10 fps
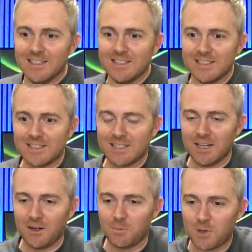
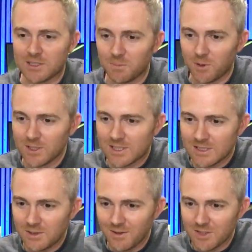So Pretzel Boy
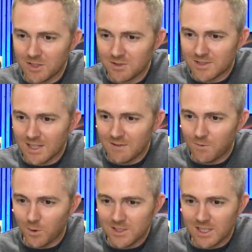says, you haven't used any
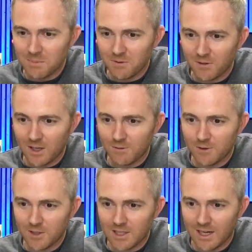voice amplifier for
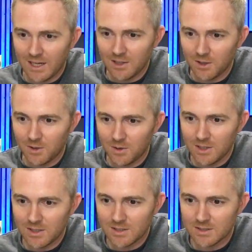your Kylo.
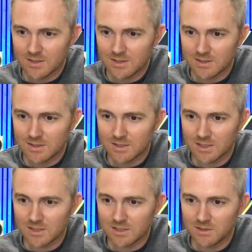
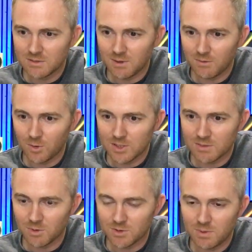Just use my voice and
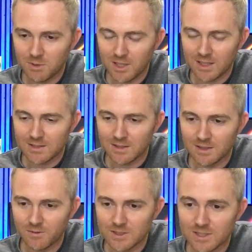most people can't tell the
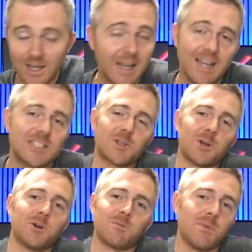difference. It's
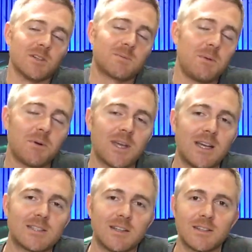true. Most people
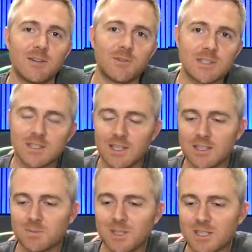can't tell the difference. And
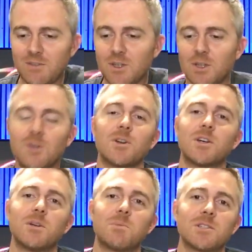especially if you can do a
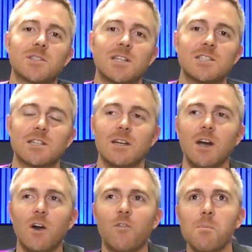good impersonation.
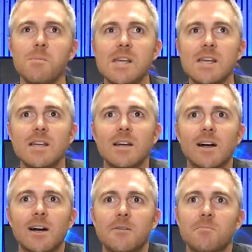For me,
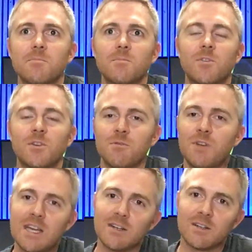um, for
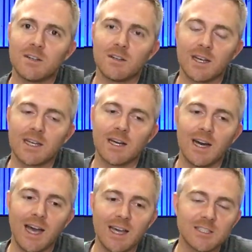Vader, like
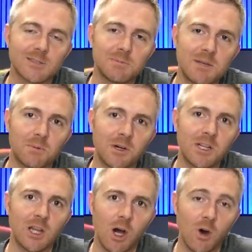I can speak pretty
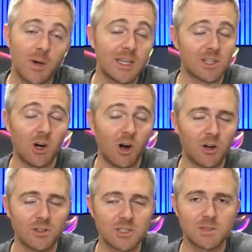low. It's
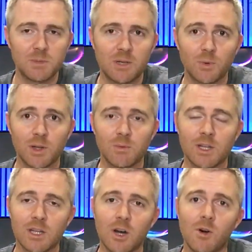harder to speak really,
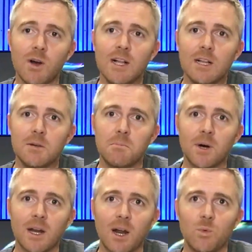really low.
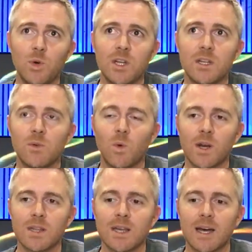But I really
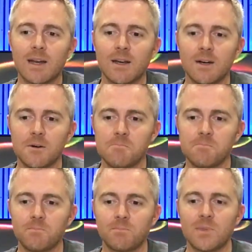wanted that, um,
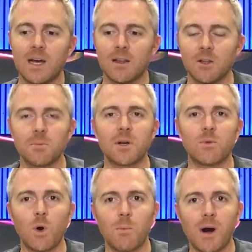that little bit of
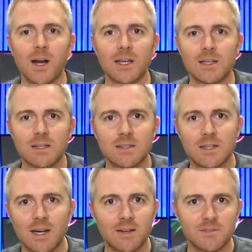robotic
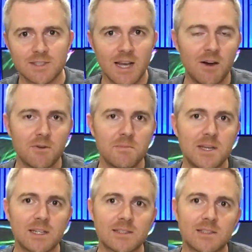kind of sound
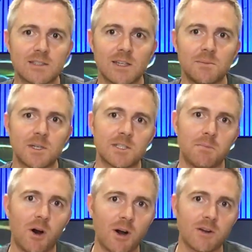because it's so much a
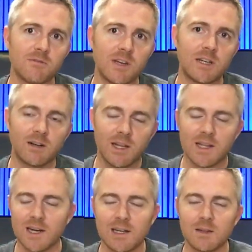part of Vader. And
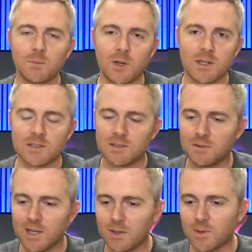then I need the breathing too
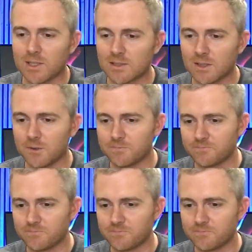anyway. So